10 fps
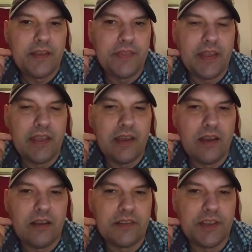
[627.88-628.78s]
they,
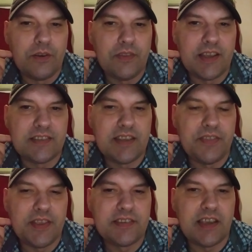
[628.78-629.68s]
uh, you know, like I said,
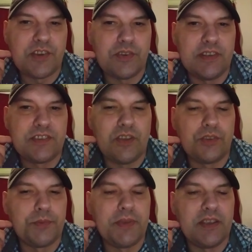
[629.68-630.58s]
they sexually
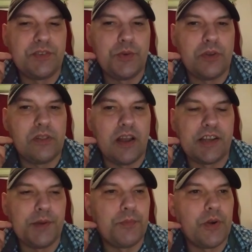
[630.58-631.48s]
assaulted me at two o'clock
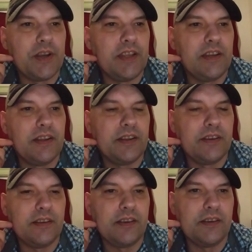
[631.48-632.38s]
in the morning, and
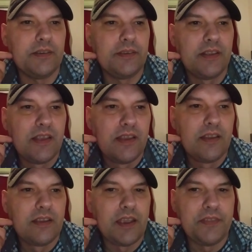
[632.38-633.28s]

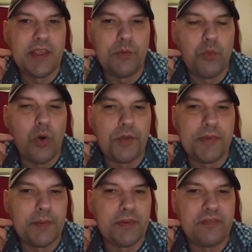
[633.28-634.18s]
uh, and then woke
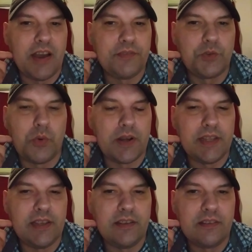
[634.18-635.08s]
me up at five
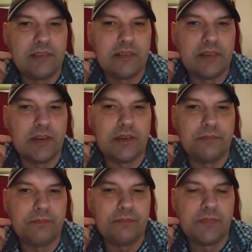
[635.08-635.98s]
twenty
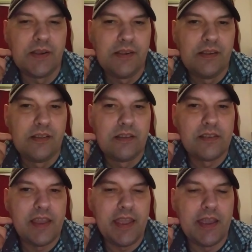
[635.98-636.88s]
um,
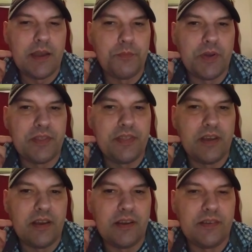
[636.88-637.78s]
a.m. with
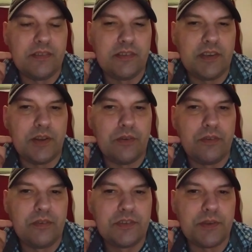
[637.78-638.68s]
uh, you know
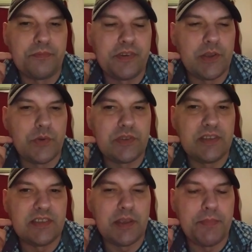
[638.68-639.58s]
some
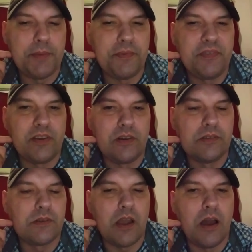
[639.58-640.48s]
frequencies that made me feel
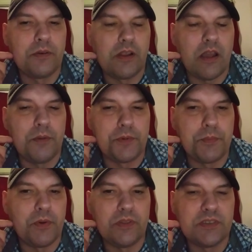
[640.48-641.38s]
un
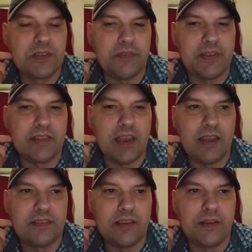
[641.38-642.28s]
uncomfortable and stuff like
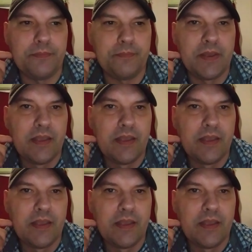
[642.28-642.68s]
that. Um,